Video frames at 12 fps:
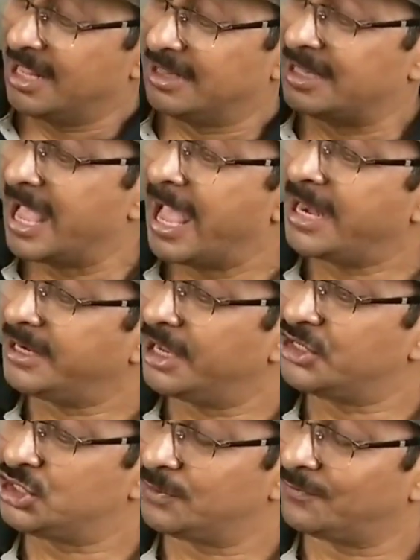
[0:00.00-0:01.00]
the
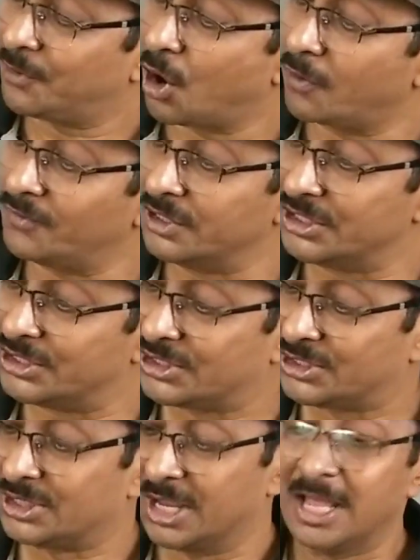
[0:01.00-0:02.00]
handkerchief
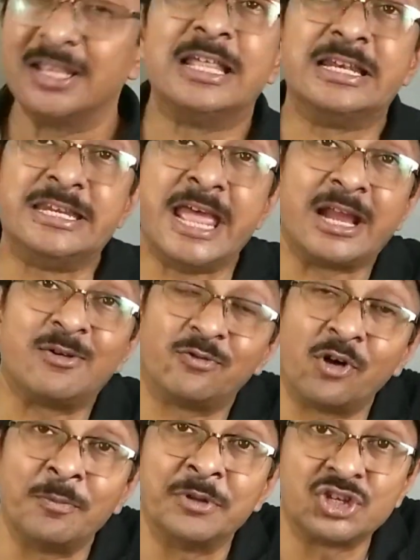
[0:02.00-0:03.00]
covers the deck
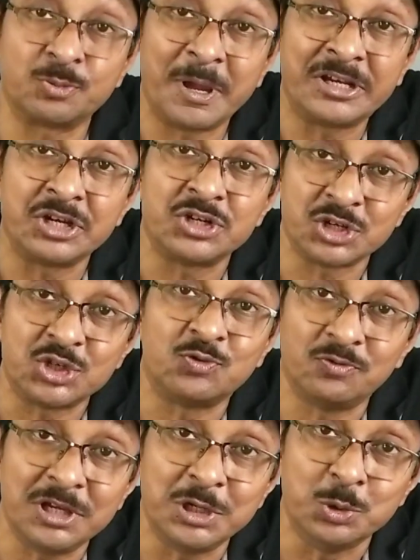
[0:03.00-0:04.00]
from the spectator's
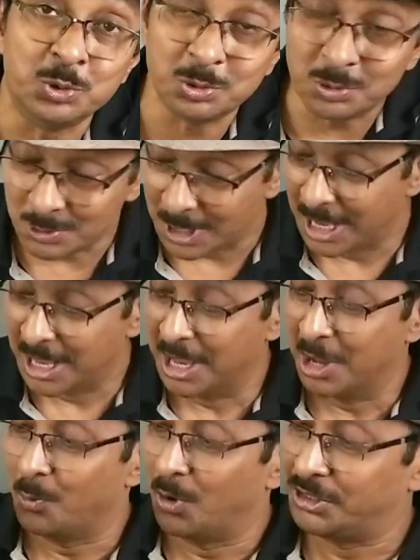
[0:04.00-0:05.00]
view,
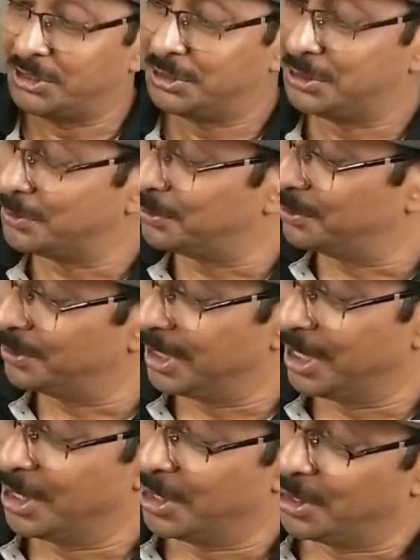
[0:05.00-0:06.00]
what you do,
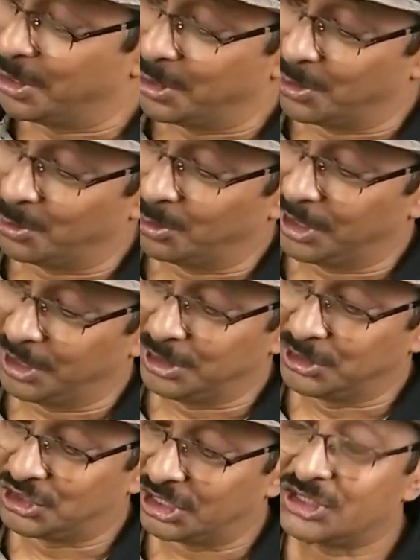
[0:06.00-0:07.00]

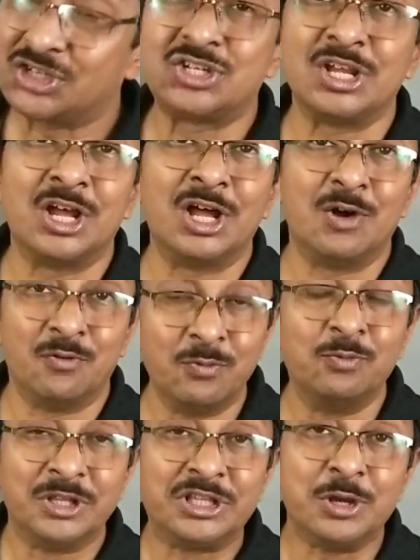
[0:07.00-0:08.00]
you just
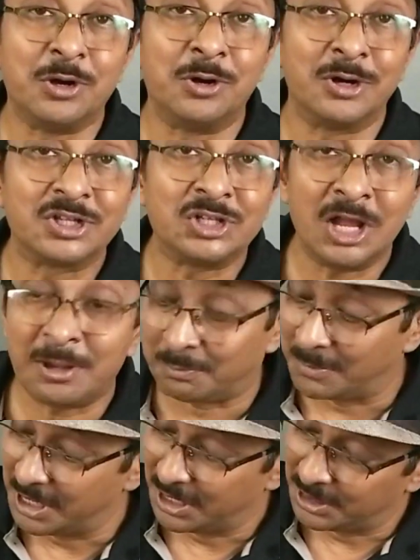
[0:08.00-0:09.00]
with your
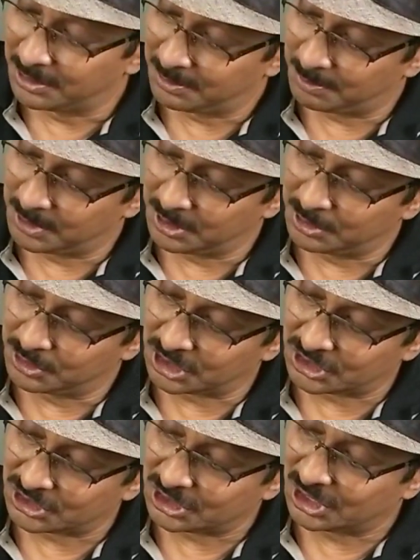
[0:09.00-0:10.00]
thumb, you
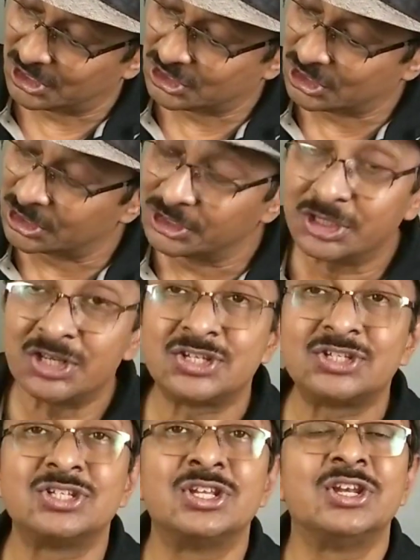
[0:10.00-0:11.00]
just turn
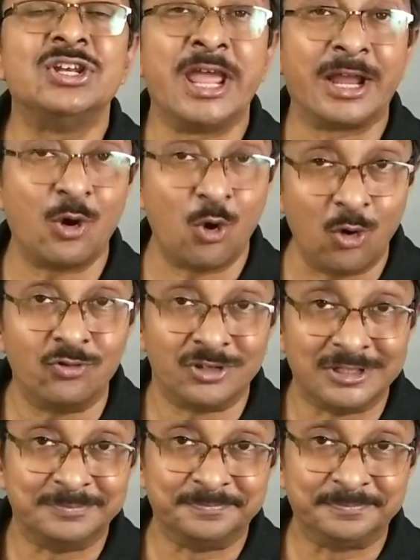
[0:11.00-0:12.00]
this deck over.